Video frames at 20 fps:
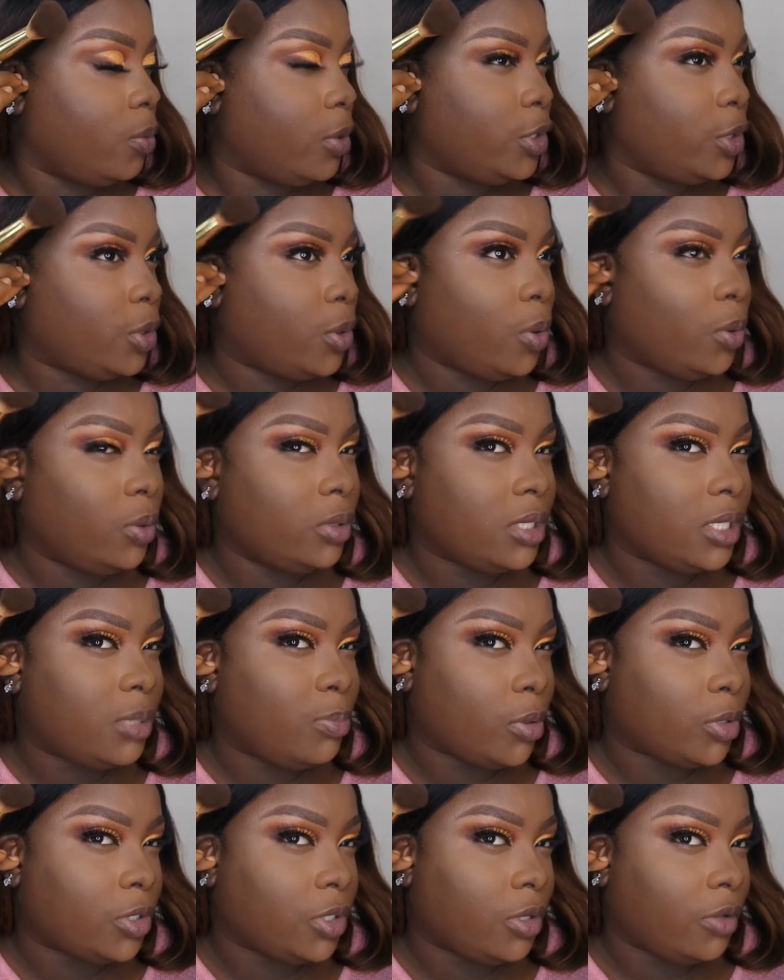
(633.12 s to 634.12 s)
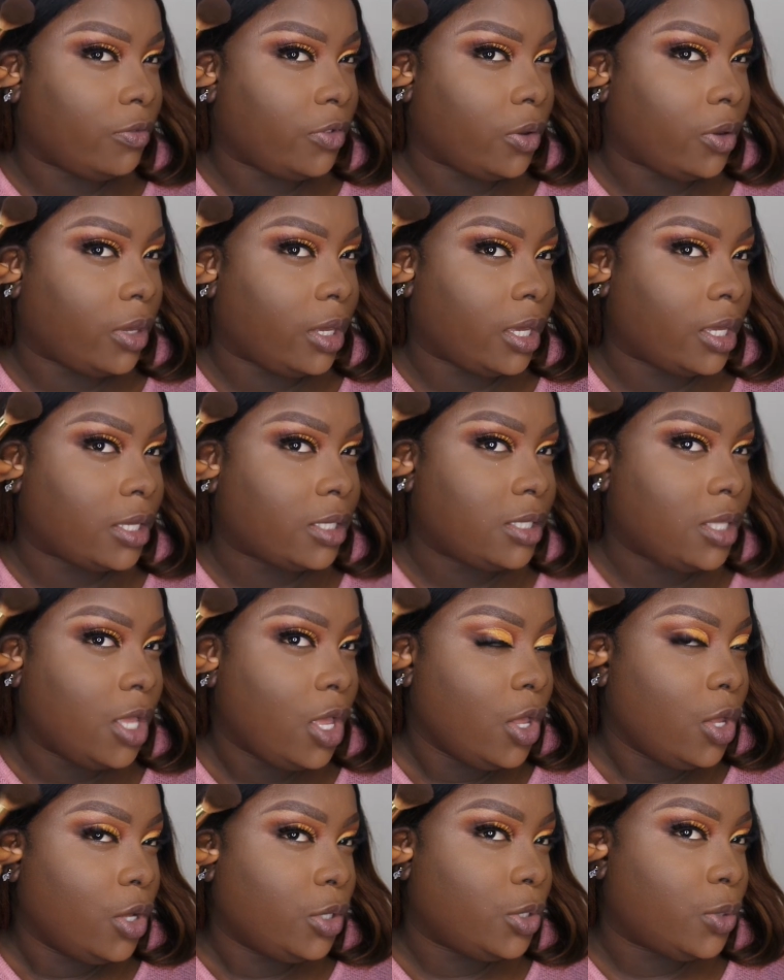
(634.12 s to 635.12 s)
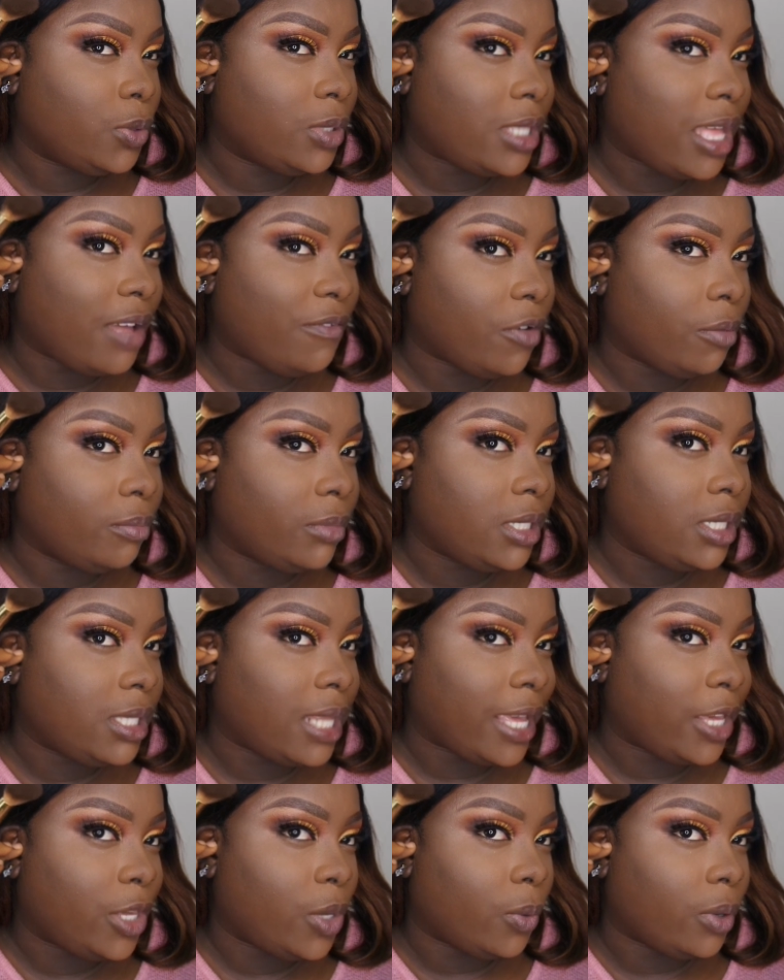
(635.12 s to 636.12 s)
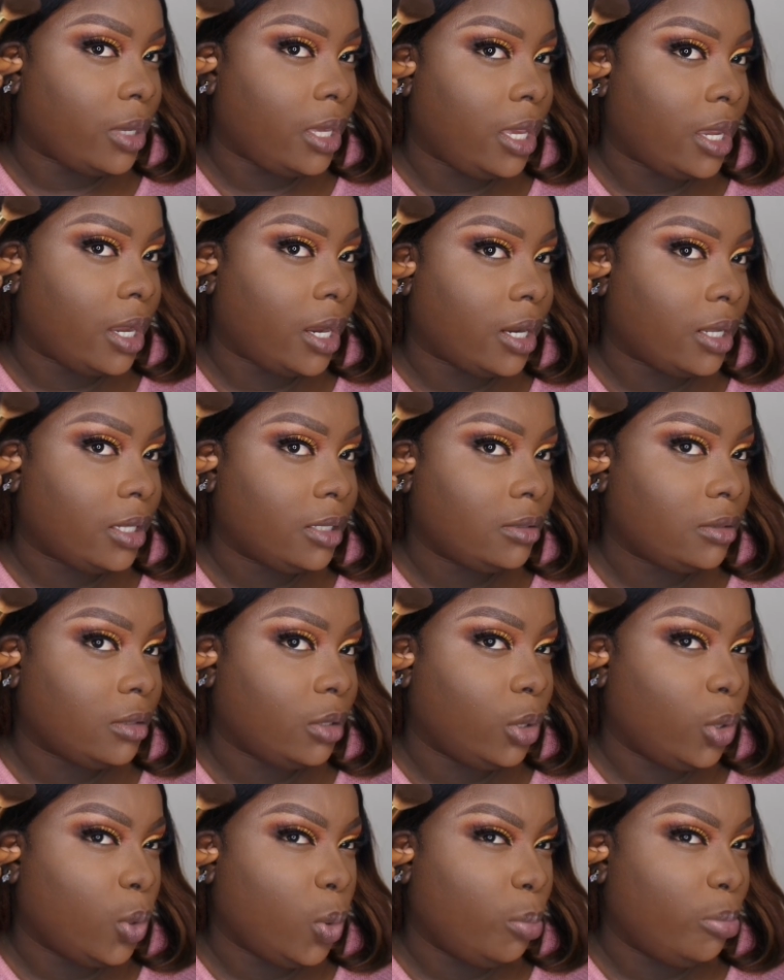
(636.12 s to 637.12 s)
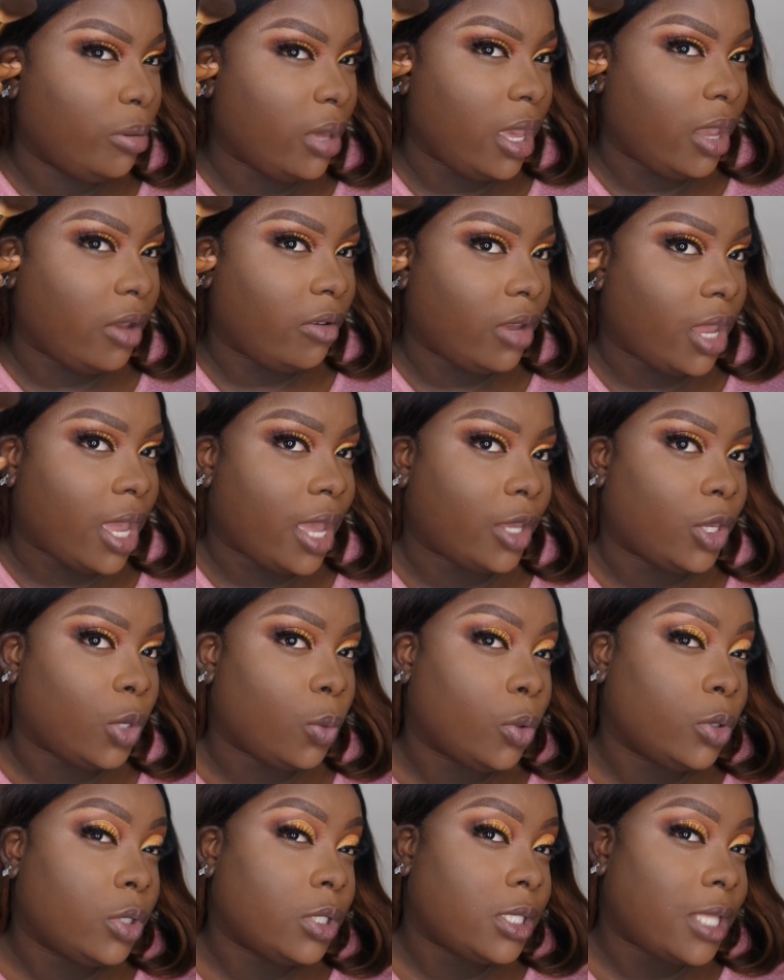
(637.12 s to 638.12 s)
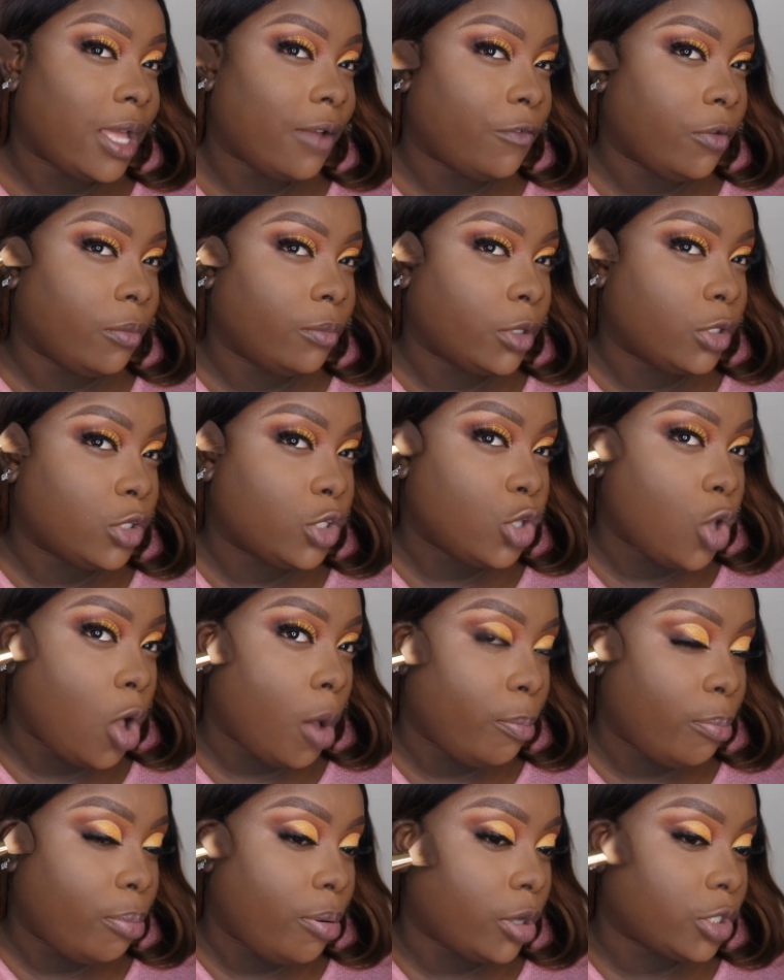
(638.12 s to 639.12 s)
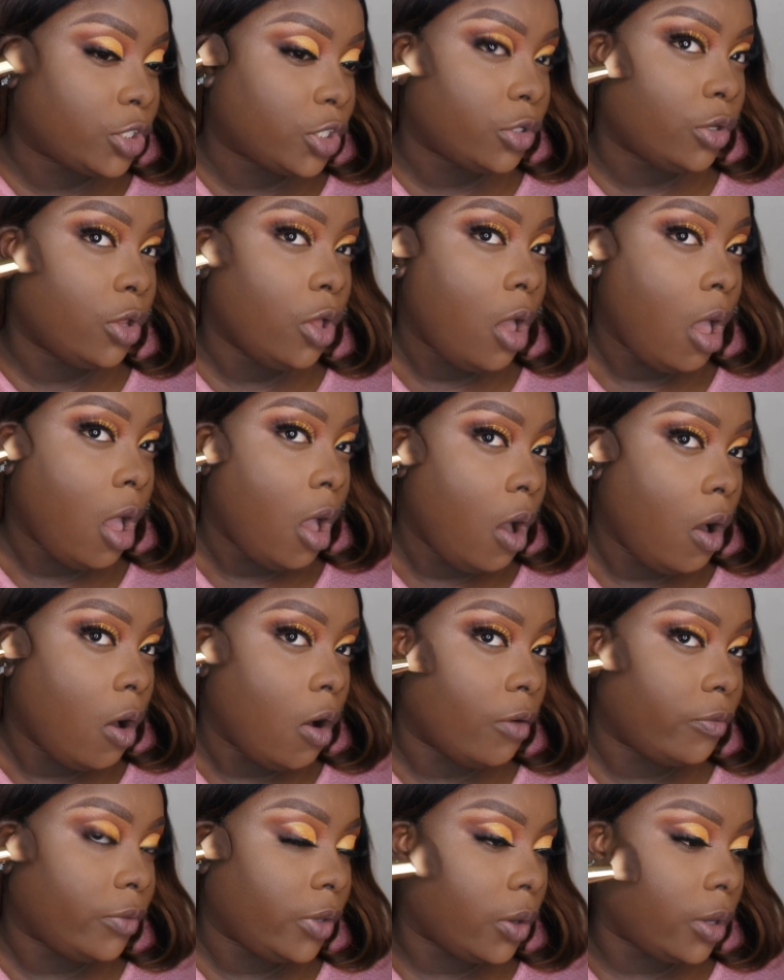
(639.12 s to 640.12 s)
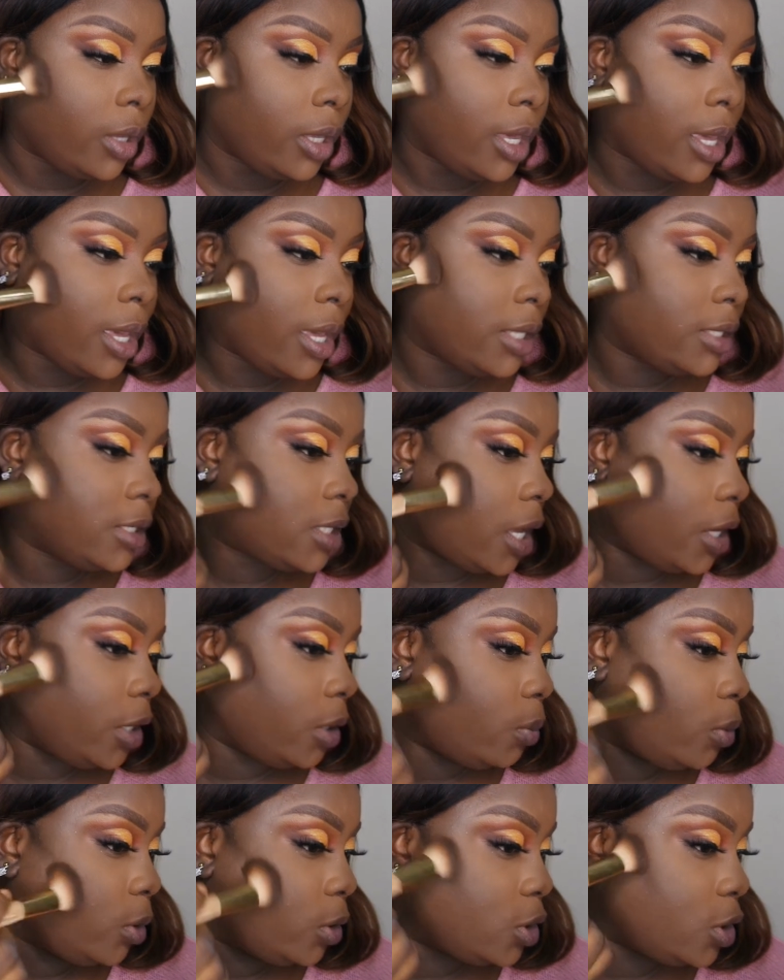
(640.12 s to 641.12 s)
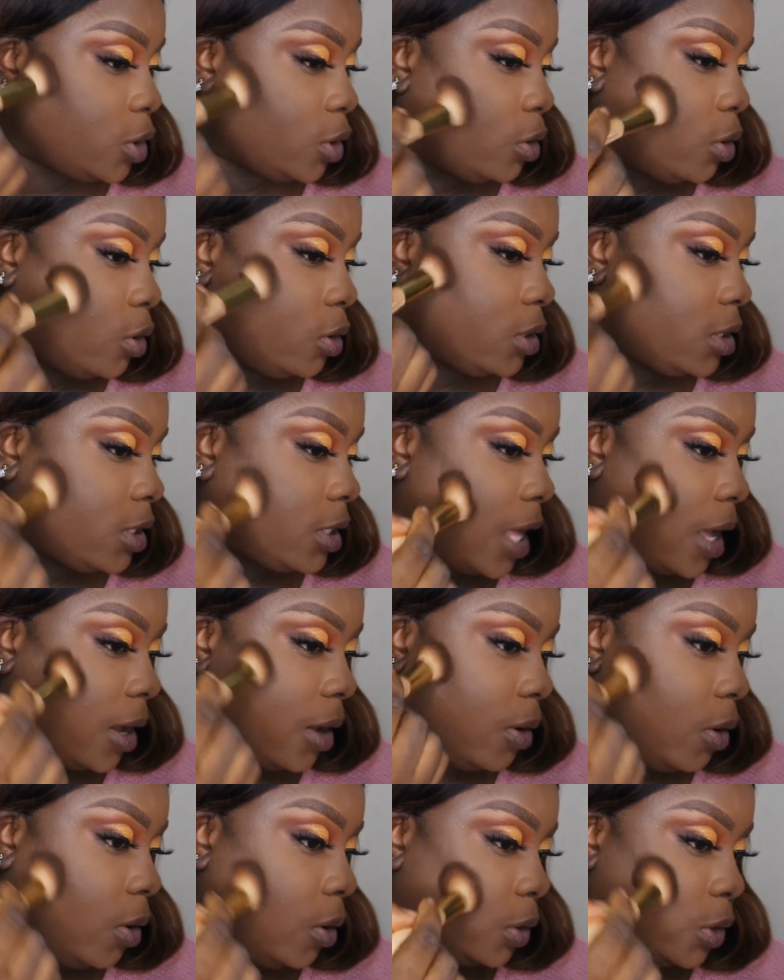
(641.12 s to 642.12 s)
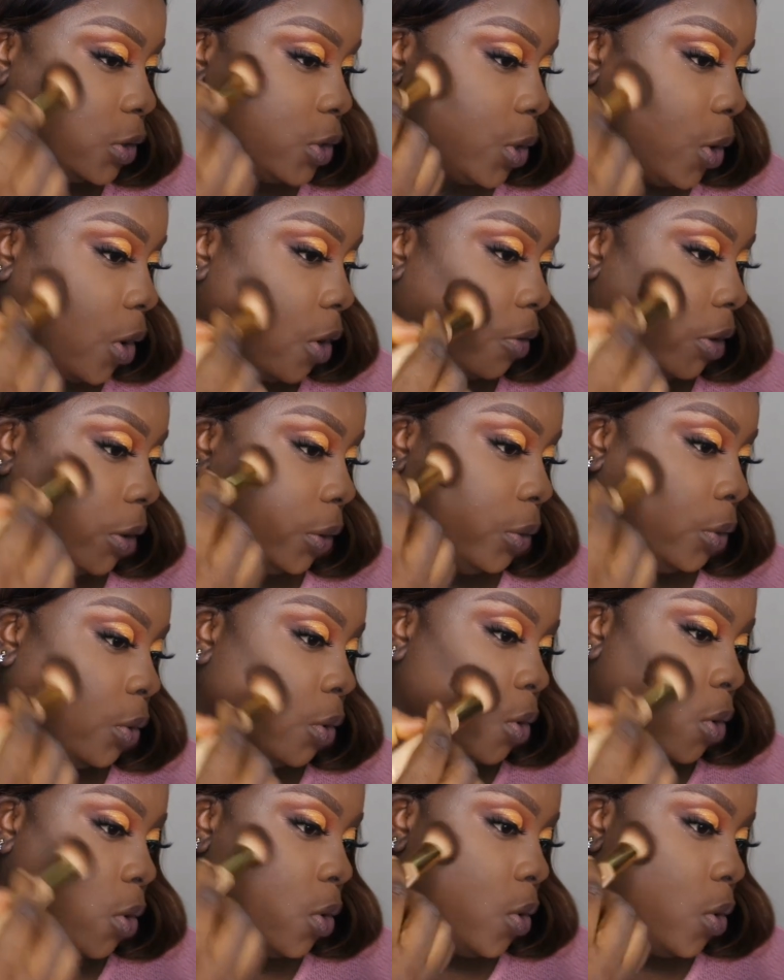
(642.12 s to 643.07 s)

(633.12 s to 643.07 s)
what do you call this portion of your ears? Don't start from this, like your ear lobe area. You want to start from the top portion of your ears, and you want to start contouring